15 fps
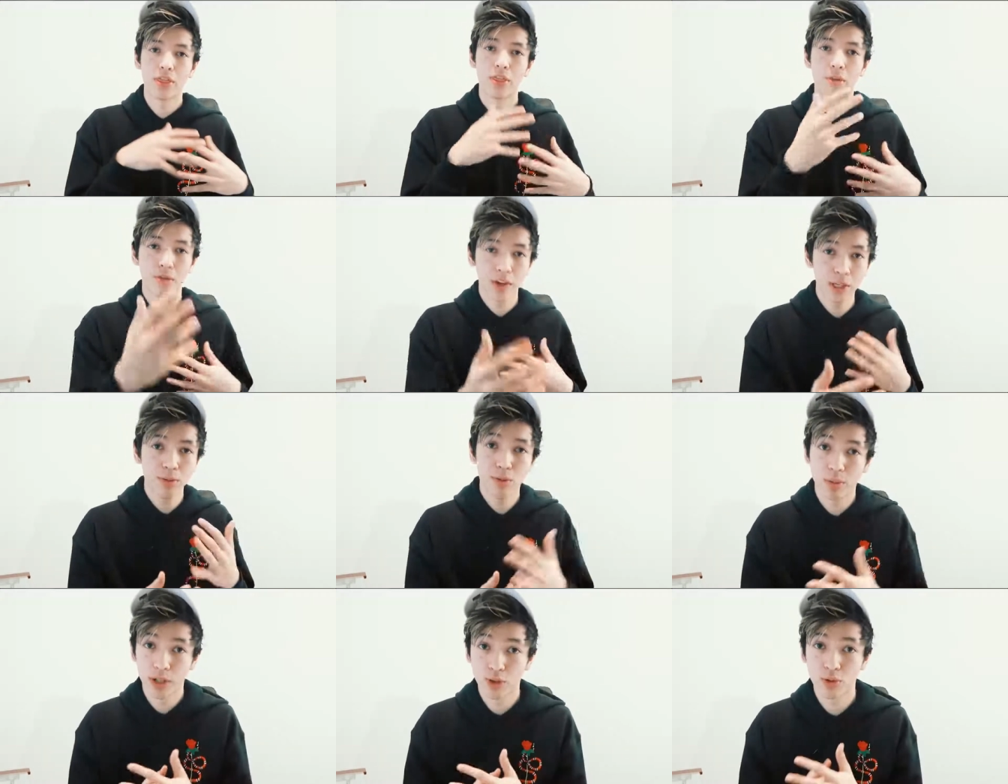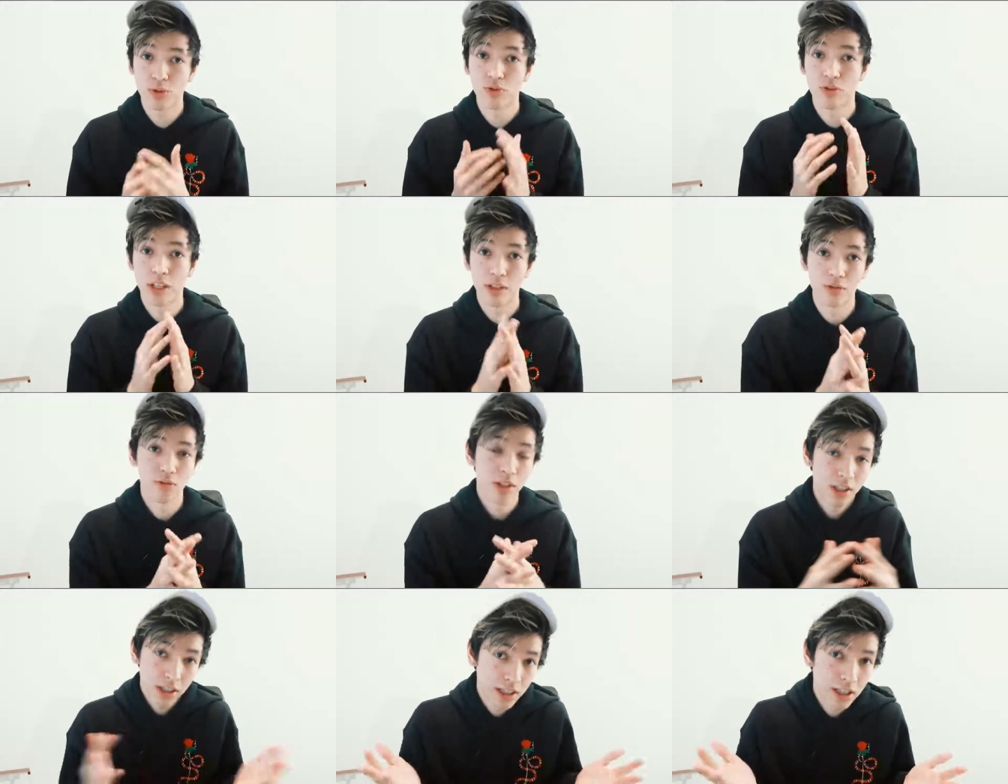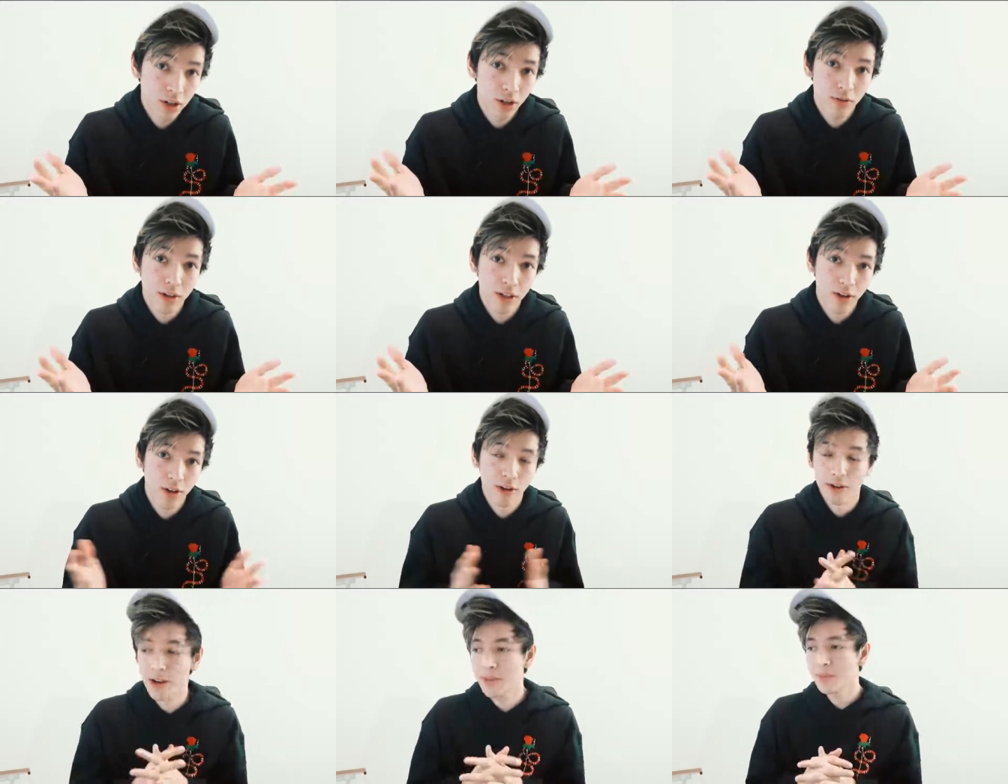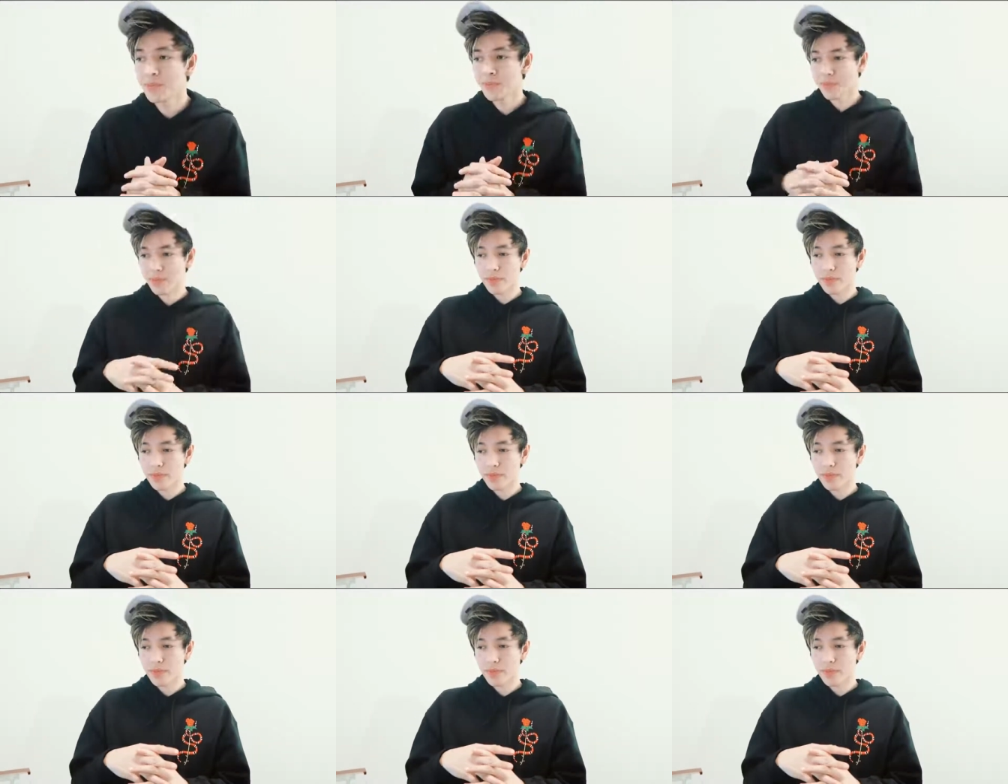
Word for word: The Facebook pixel is, is collecting all of it, all right?